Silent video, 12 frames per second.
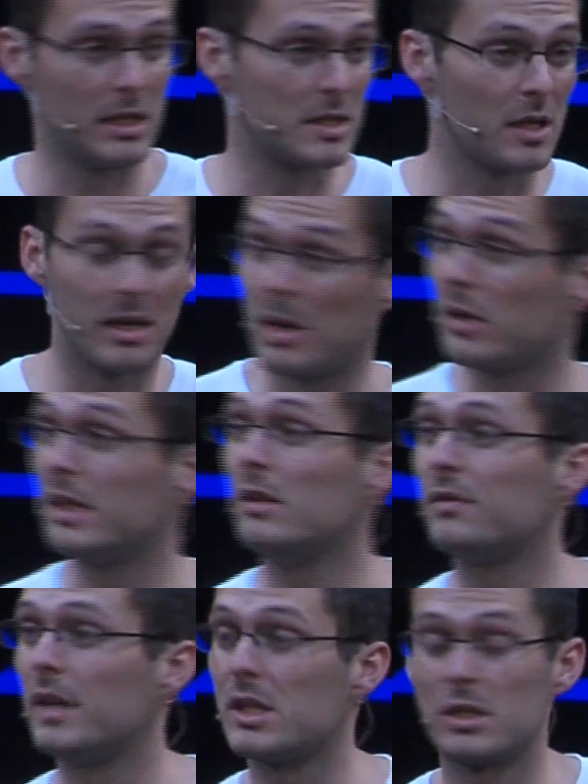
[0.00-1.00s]
it's not about the
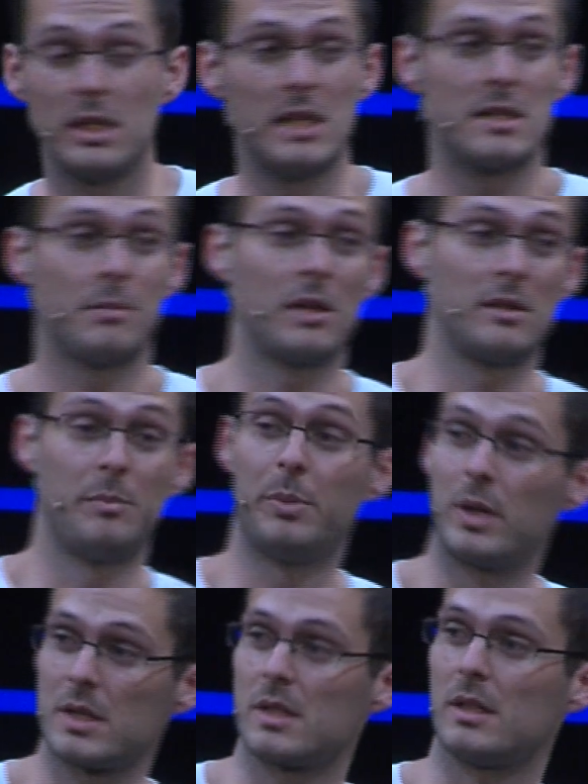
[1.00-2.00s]
innovation, it's about the
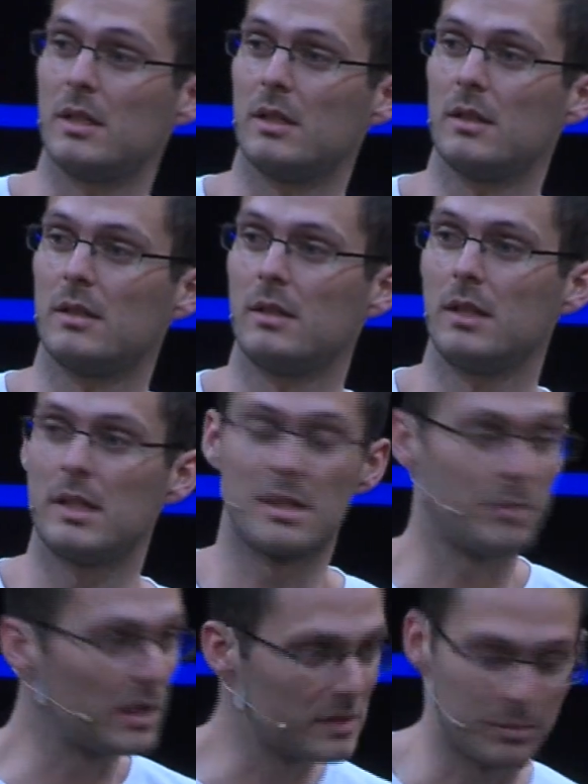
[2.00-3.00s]
person. It's
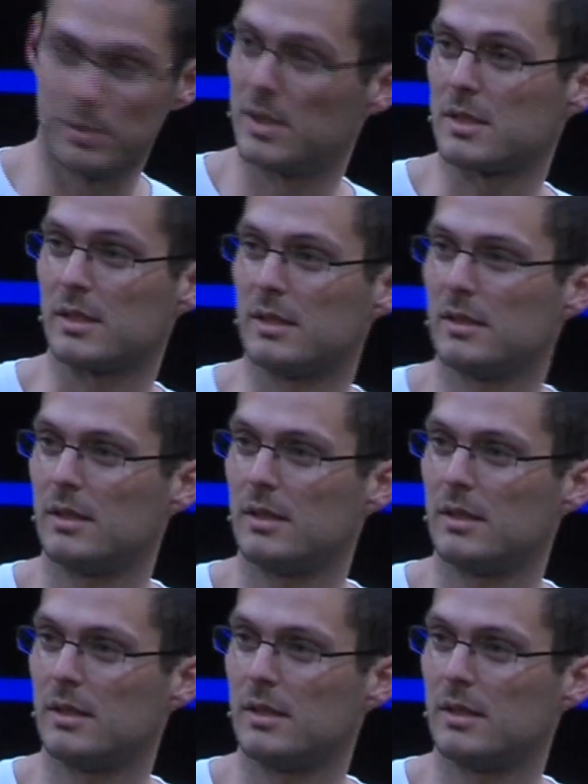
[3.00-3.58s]
about the person.